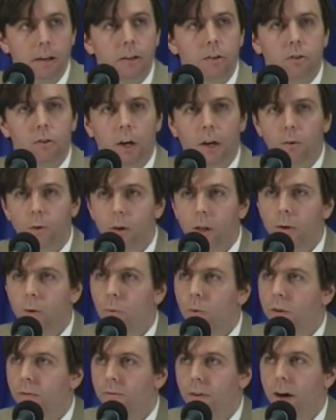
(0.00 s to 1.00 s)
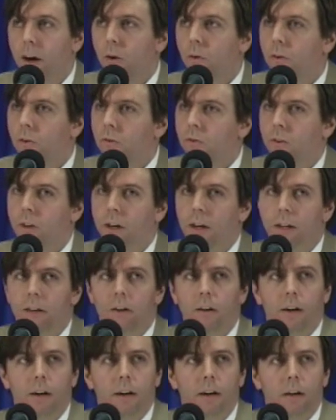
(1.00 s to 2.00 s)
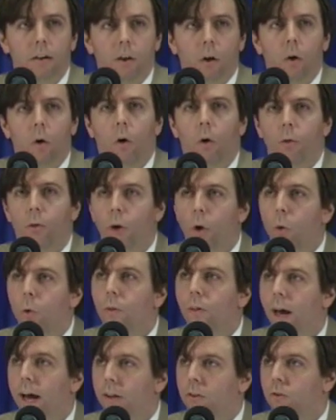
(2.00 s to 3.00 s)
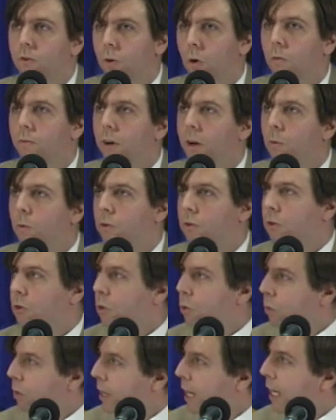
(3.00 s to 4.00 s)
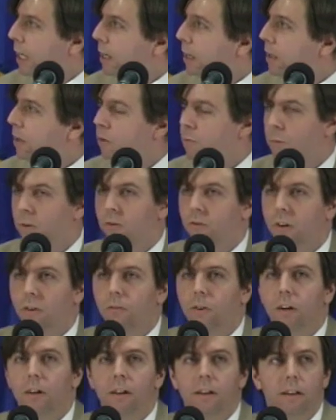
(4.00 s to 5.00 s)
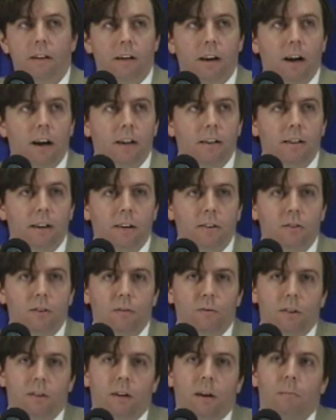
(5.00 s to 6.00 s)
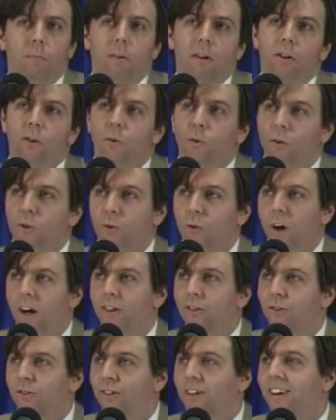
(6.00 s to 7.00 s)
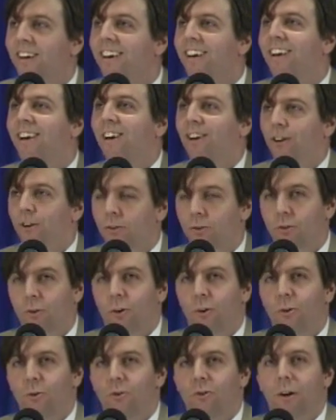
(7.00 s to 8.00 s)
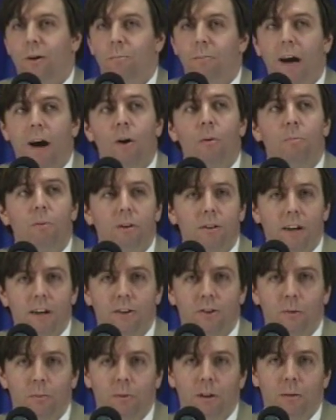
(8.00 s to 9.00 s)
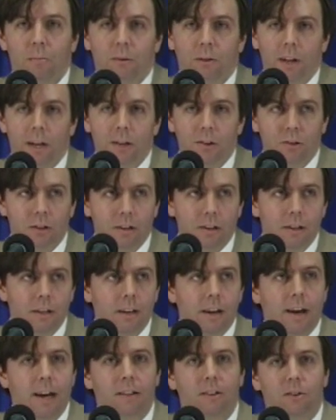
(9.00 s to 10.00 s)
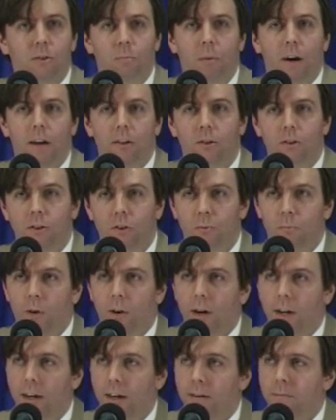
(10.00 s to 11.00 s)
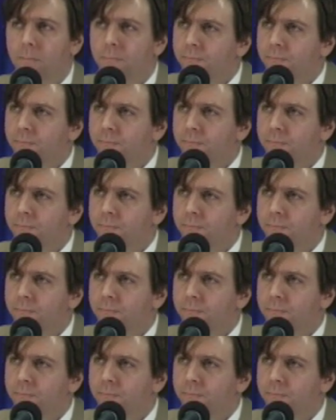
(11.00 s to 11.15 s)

Generally, what we found is that although that survey was created specifically in the context of attempting to address concerns about potential manipulation at the spot cheese market,